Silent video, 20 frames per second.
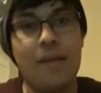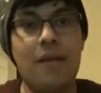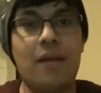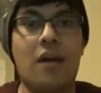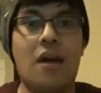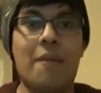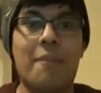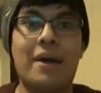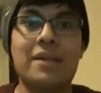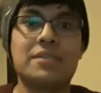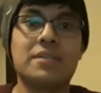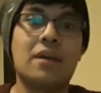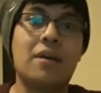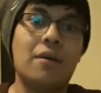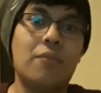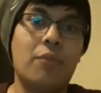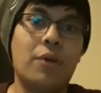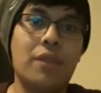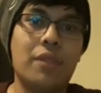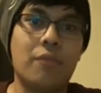I saw
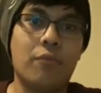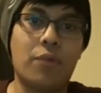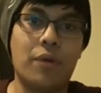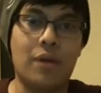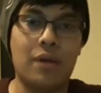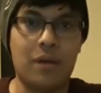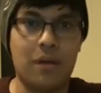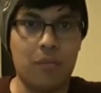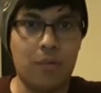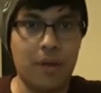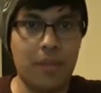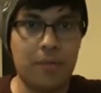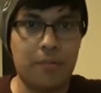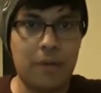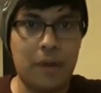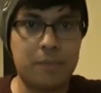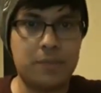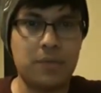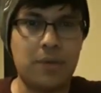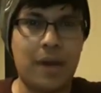in one of the
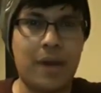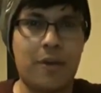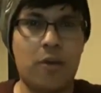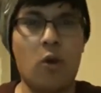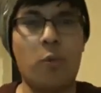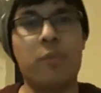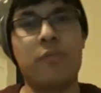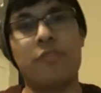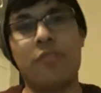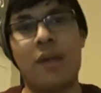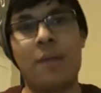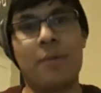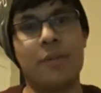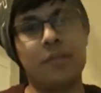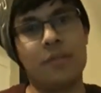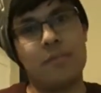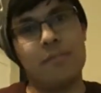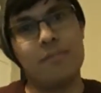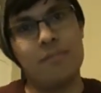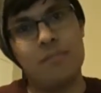reps you had an open flam right
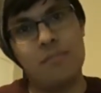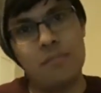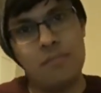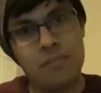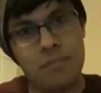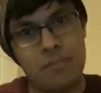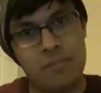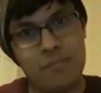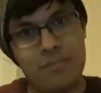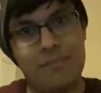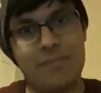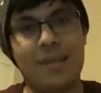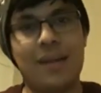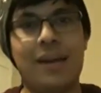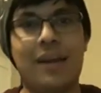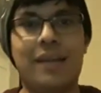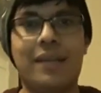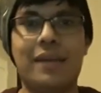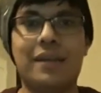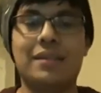there. They
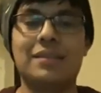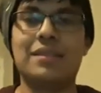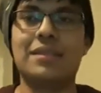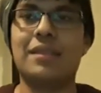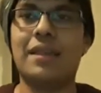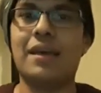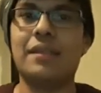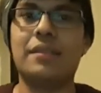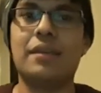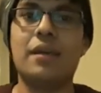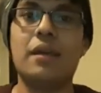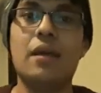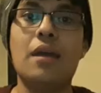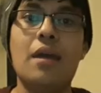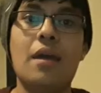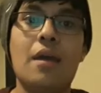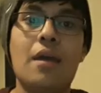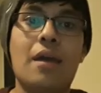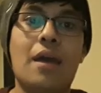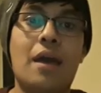kind of like did that thing,
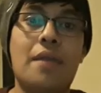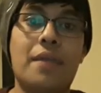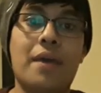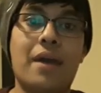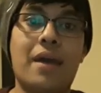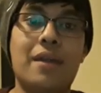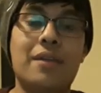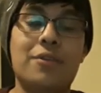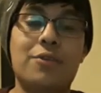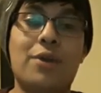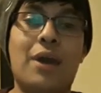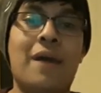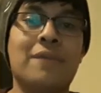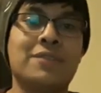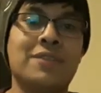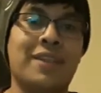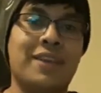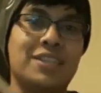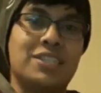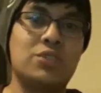and then you have to
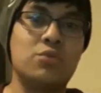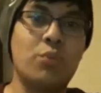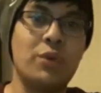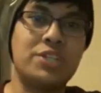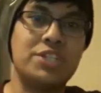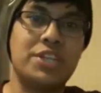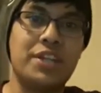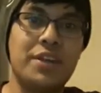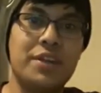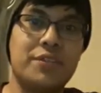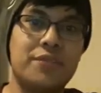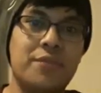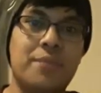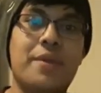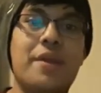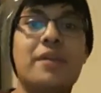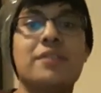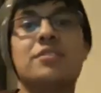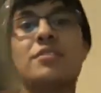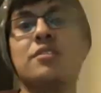like switch gears from
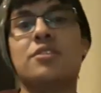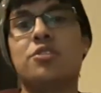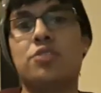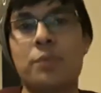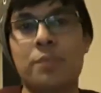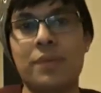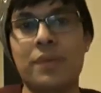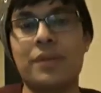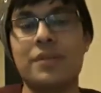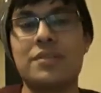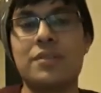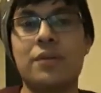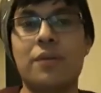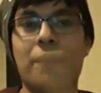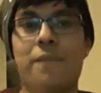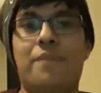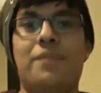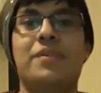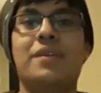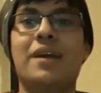there into the triplet.
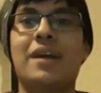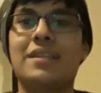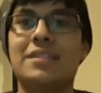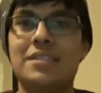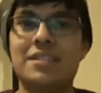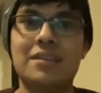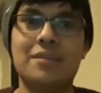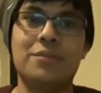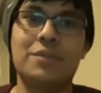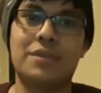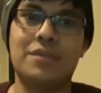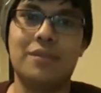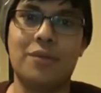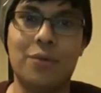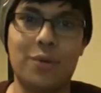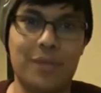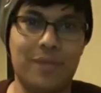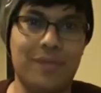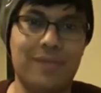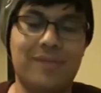So the idea
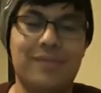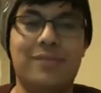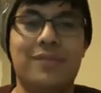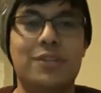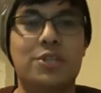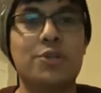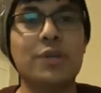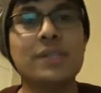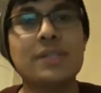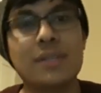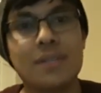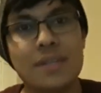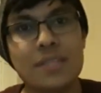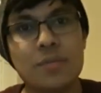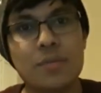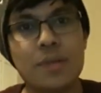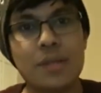the trick to this one